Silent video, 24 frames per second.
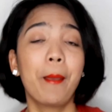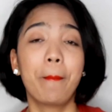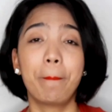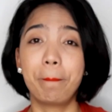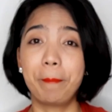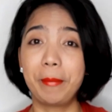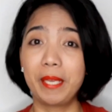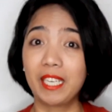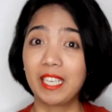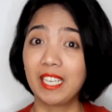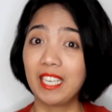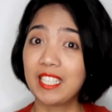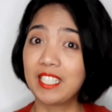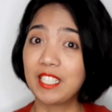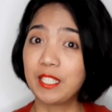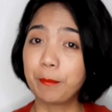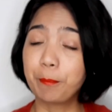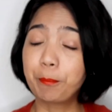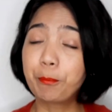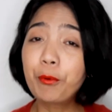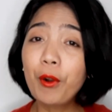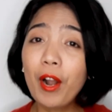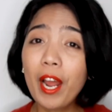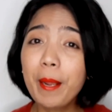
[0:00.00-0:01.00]
because the
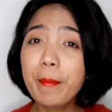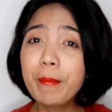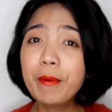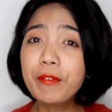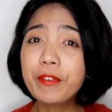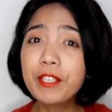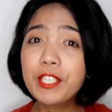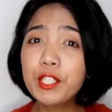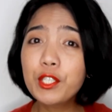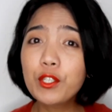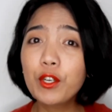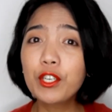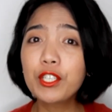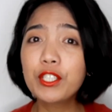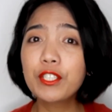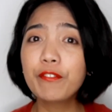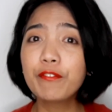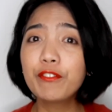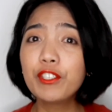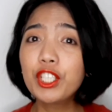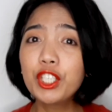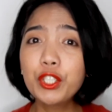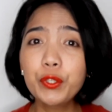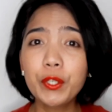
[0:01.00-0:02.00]
primary source of
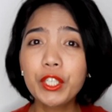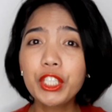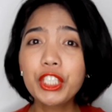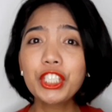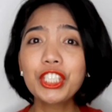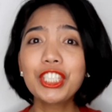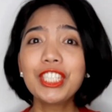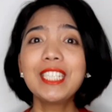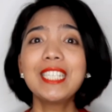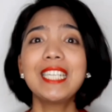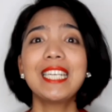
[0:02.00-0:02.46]
nutrition